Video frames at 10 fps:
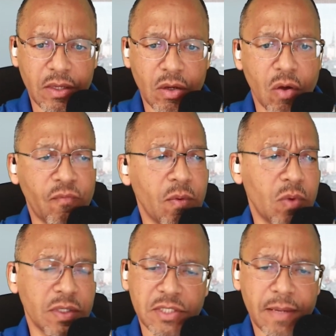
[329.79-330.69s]
You go from
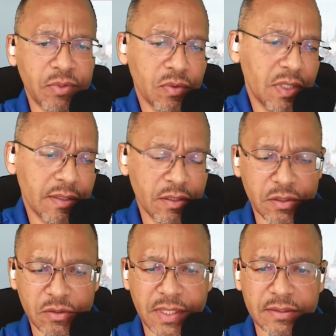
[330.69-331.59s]
one job to another, you're
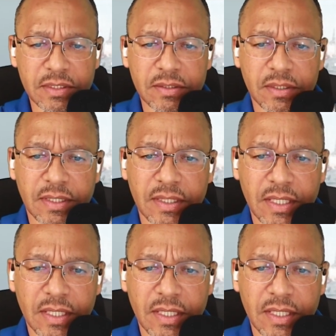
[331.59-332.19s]
transitioning.